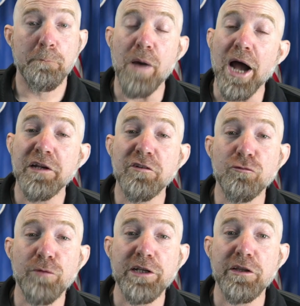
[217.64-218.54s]
Biden's
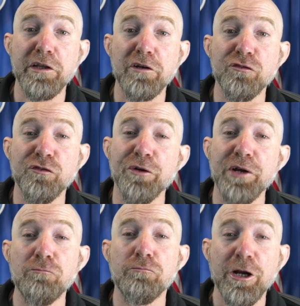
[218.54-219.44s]
regulators filed a
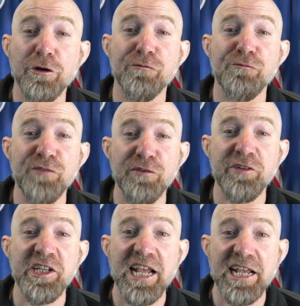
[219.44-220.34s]
record
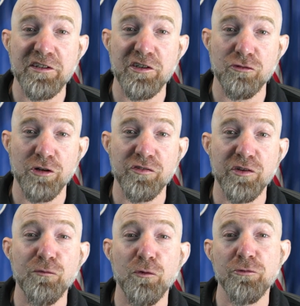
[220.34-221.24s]
50 antitrust
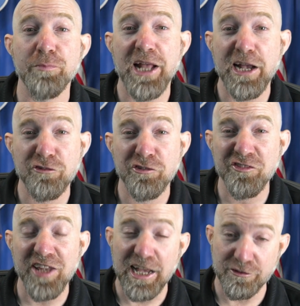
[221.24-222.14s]
enforcement actions
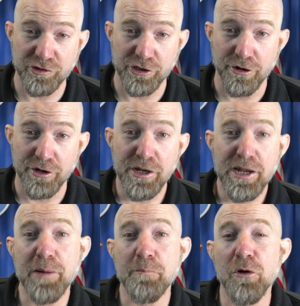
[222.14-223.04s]
last year,
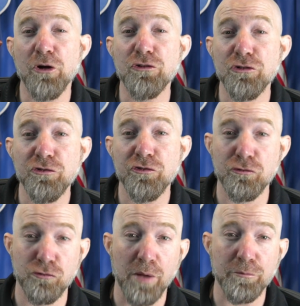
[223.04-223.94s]
and mergers
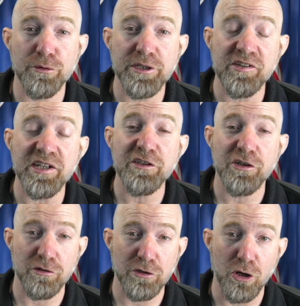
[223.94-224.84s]
dropped to a 10-year
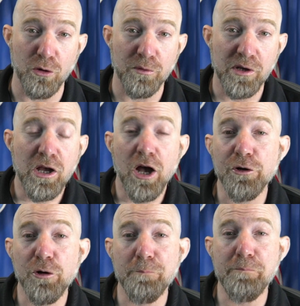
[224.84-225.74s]
low.
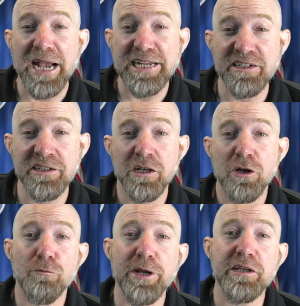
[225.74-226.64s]
Under Biden,
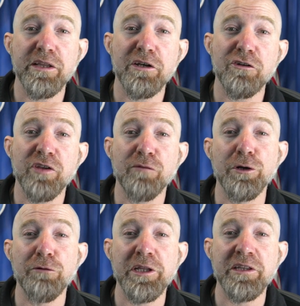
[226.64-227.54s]
regulators have
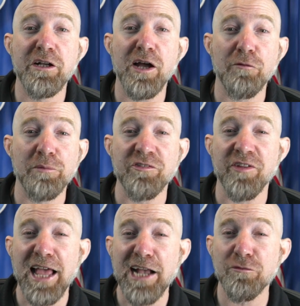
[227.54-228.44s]
rewritten the government's
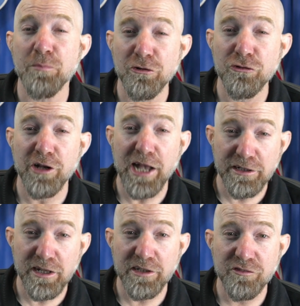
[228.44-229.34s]
lax merger
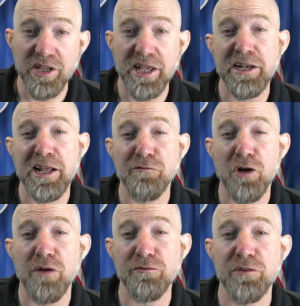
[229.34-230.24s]
guidelines and have
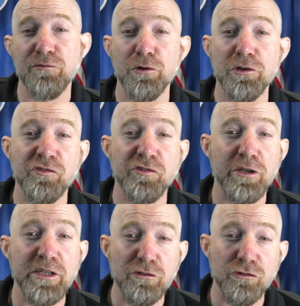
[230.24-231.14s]
often focused their
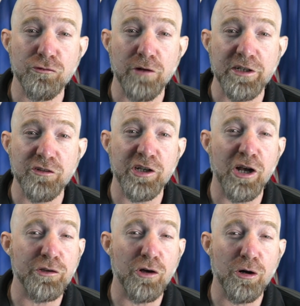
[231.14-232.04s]
legal strategy
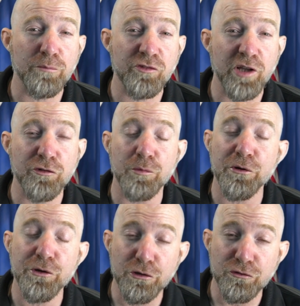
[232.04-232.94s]
on the harms done to
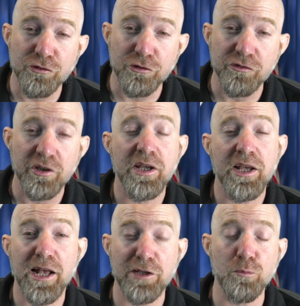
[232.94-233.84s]
producers
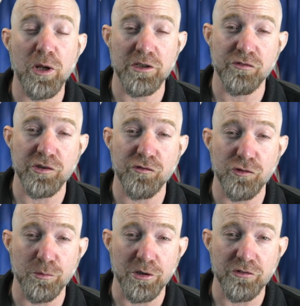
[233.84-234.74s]
as well as
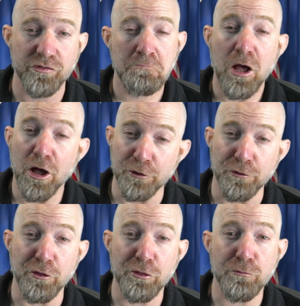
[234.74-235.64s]
consumers. Under
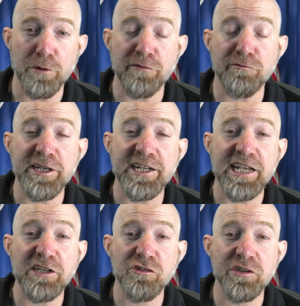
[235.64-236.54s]
the threat of
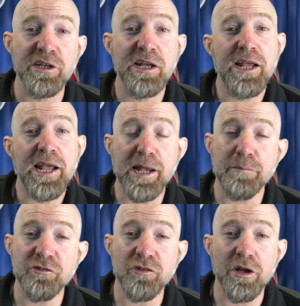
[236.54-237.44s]
litigation,
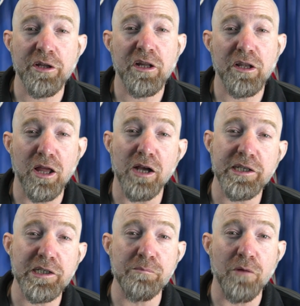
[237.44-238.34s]
Amazon,
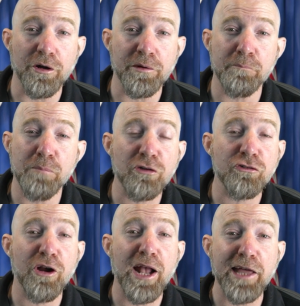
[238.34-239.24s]
Lockheed Martin,
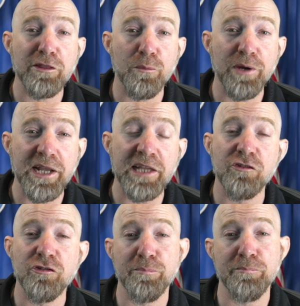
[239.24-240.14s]
Berkshire Hathaway, and the
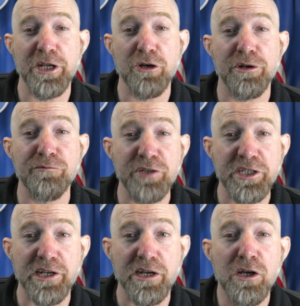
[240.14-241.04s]
chipmaker
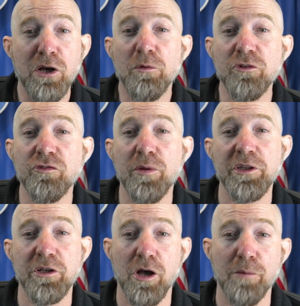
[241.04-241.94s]
Nvidia were some of the
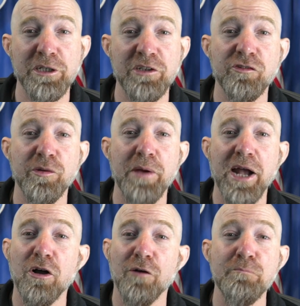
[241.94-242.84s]
companies to back
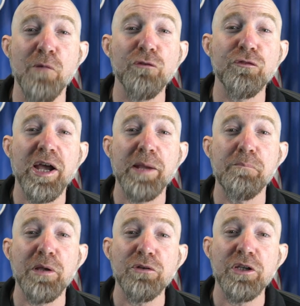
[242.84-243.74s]
off
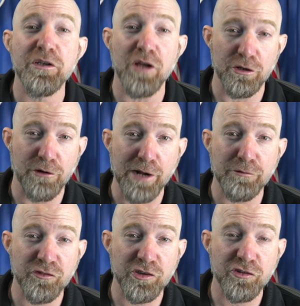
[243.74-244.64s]
multi-billion dollar
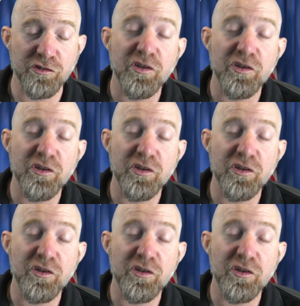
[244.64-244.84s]
acquisitions